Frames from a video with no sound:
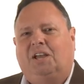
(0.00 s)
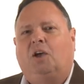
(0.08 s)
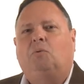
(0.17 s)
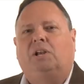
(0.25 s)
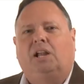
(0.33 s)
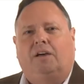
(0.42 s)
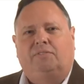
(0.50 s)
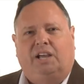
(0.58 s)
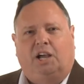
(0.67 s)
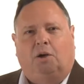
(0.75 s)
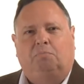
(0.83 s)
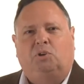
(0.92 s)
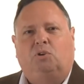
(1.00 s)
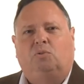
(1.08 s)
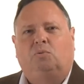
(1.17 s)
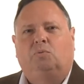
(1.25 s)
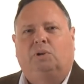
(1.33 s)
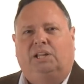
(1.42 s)
We'd love to help
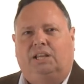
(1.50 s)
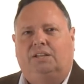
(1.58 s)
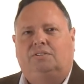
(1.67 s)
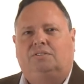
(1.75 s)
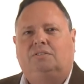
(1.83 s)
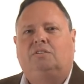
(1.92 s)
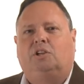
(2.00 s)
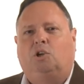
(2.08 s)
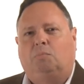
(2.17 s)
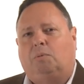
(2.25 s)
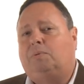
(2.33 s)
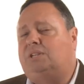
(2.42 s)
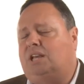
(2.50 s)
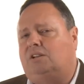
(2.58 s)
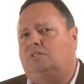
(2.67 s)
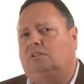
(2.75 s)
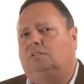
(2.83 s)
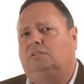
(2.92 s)
you release the human
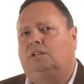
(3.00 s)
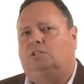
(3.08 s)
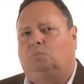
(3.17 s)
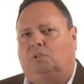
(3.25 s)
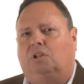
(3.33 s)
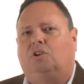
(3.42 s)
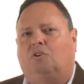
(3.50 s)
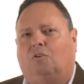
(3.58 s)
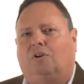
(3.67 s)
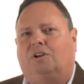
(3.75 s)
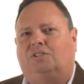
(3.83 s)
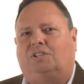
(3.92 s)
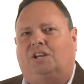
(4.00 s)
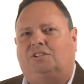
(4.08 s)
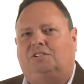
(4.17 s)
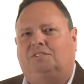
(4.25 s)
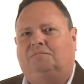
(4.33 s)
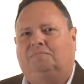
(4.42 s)
potential that's within your
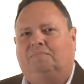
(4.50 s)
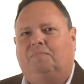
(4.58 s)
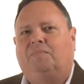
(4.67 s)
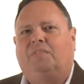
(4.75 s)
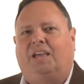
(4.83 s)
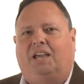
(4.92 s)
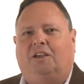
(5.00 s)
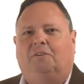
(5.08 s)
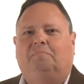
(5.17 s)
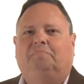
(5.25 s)
organization. Thank you.